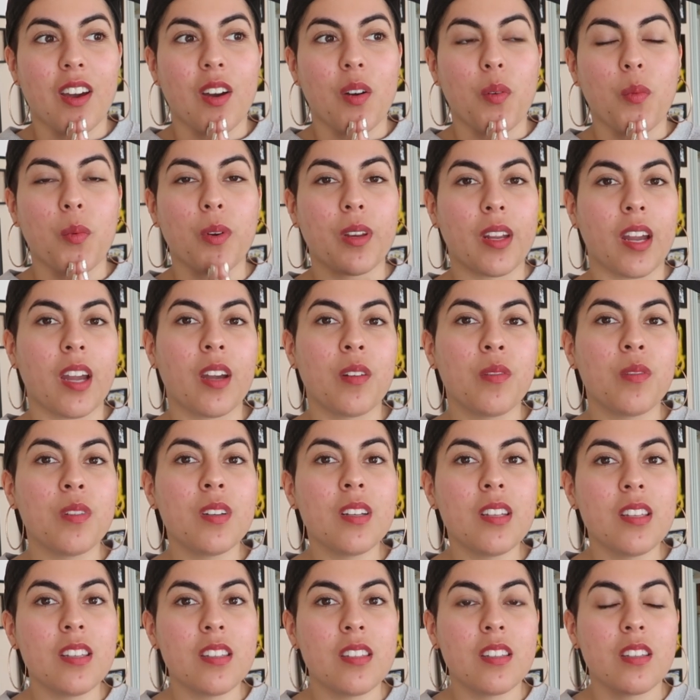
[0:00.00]
When I
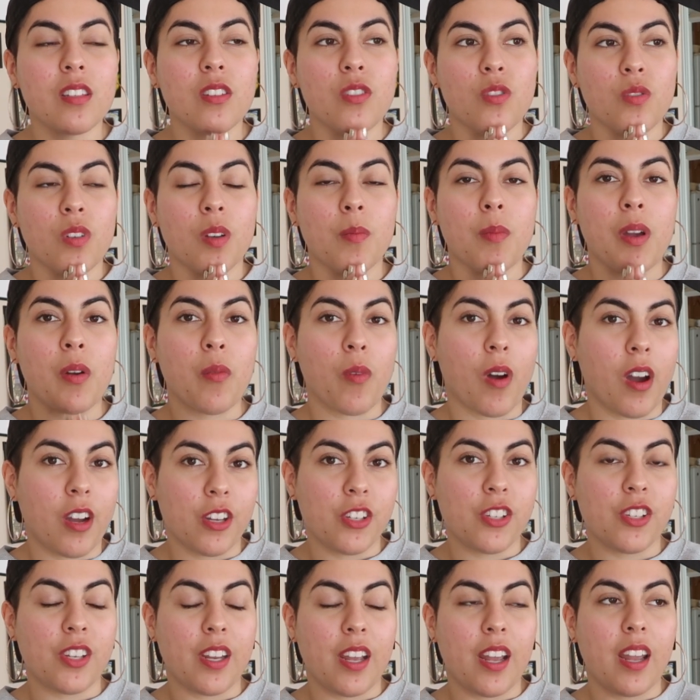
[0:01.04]
was doing my
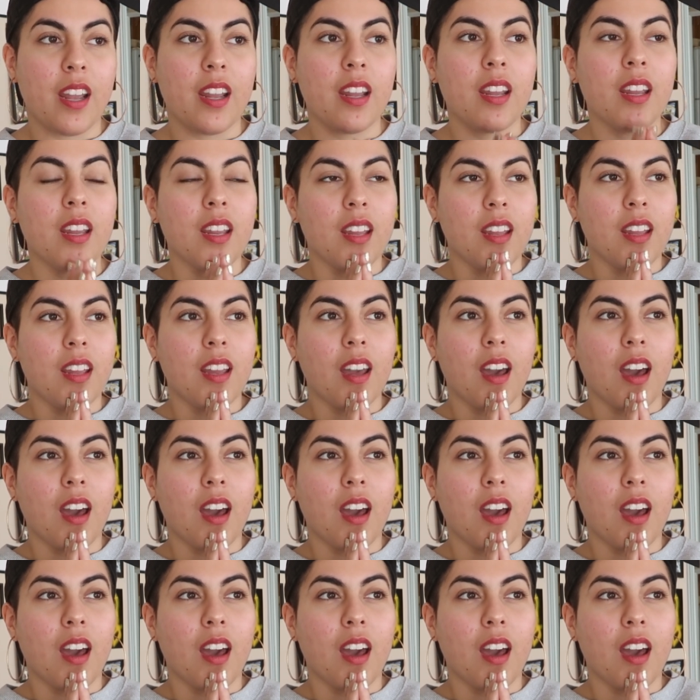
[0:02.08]
wash day,